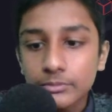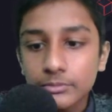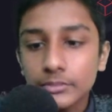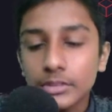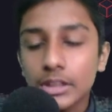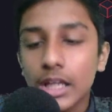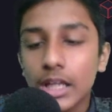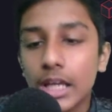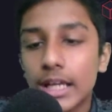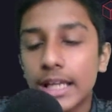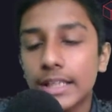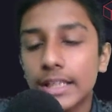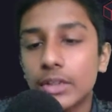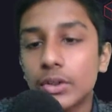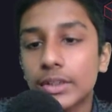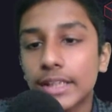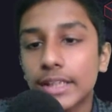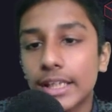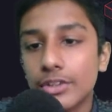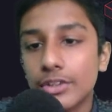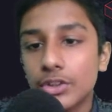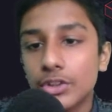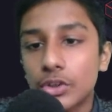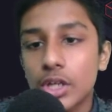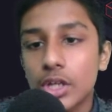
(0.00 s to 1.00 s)
And okay,
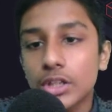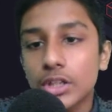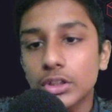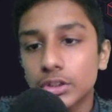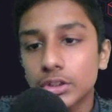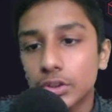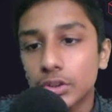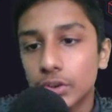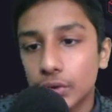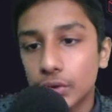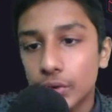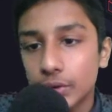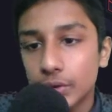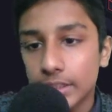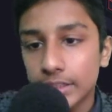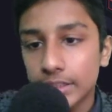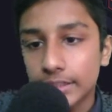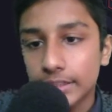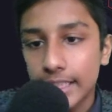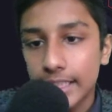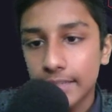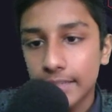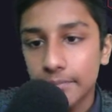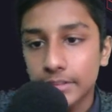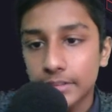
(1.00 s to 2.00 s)
you couldn't
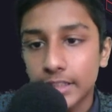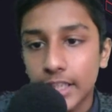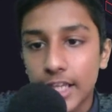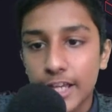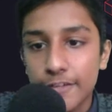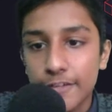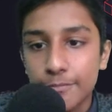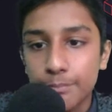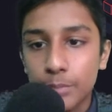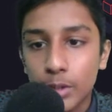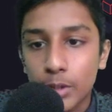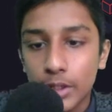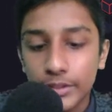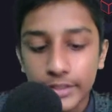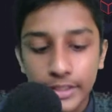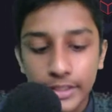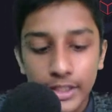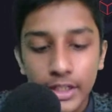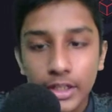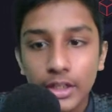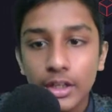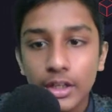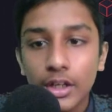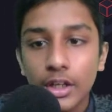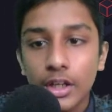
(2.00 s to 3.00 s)
take with the f pawn
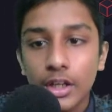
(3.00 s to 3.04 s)
here.